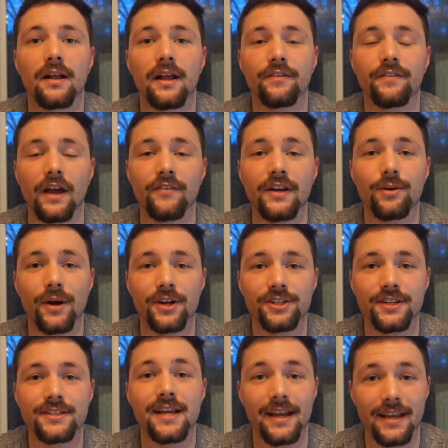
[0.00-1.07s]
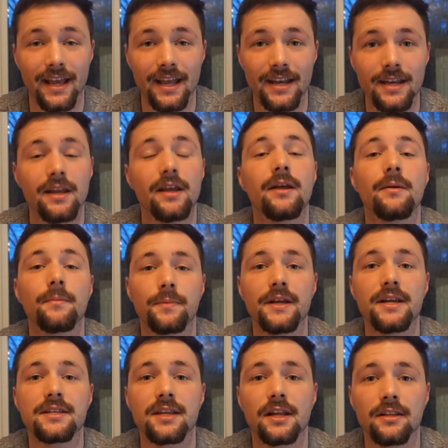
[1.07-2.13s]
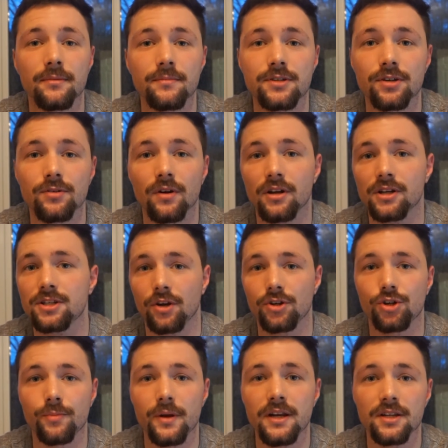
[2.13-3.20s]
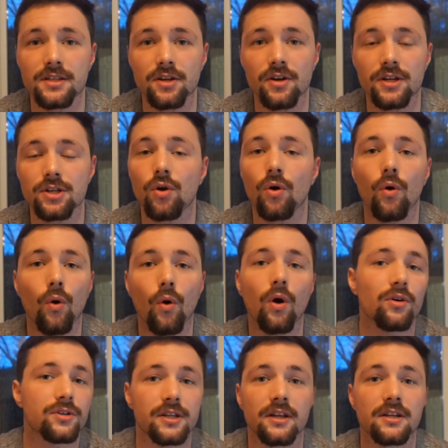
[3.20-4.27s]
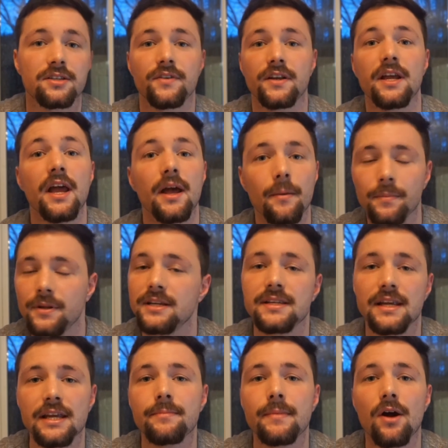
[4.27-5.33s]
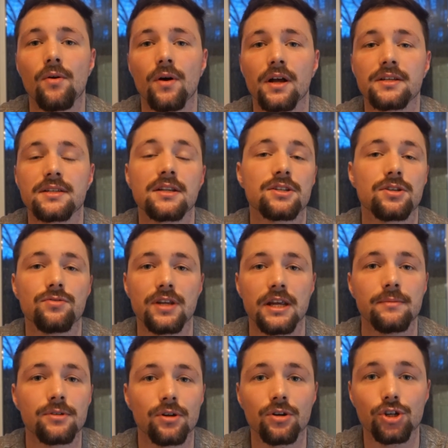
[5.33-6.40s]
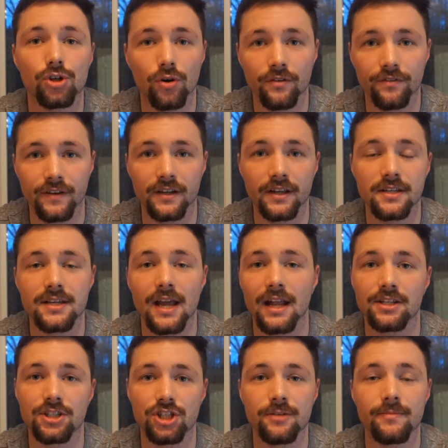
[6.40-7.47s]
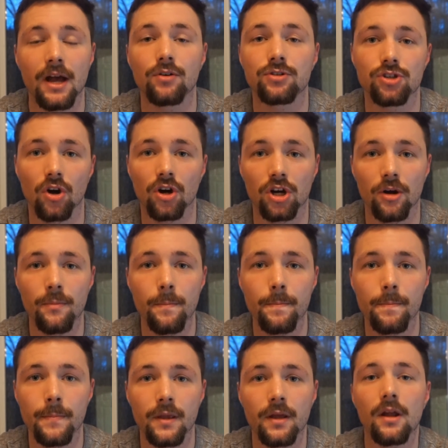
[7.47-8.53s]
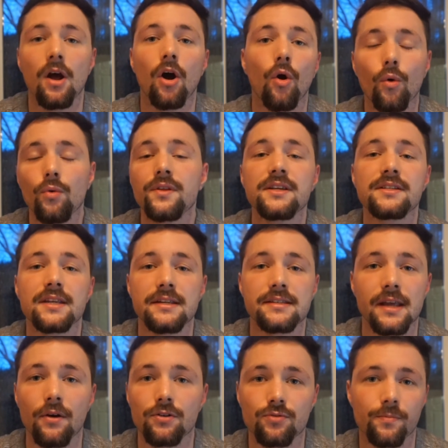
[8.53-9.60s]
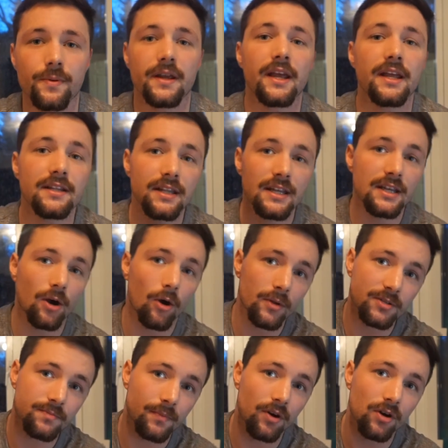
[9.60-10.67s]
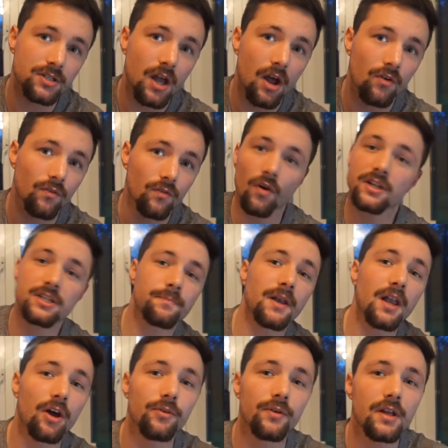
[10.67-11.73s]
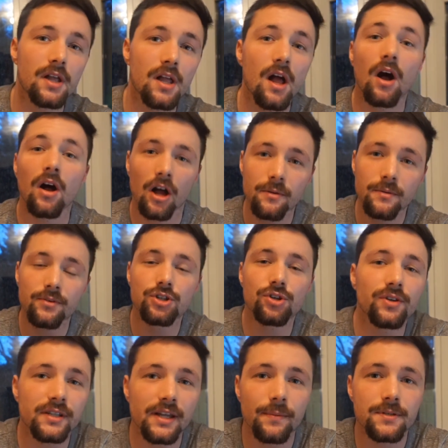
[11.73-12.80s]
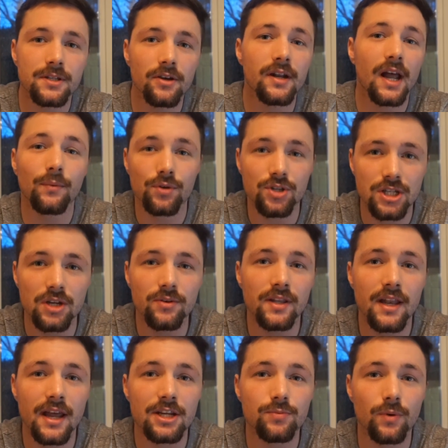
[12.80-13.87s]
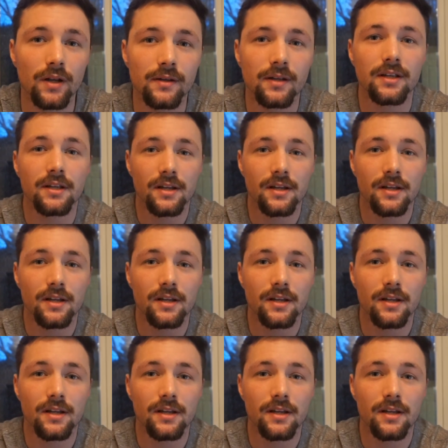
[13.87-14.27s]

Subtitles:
if you have any questions, again, please send them to our social media sites or alternatively, please email us to team.chalkfitness@gmail.com. All these details will be in the comments box right below. Hope you enjoyed the episode and we'll see you in the next one.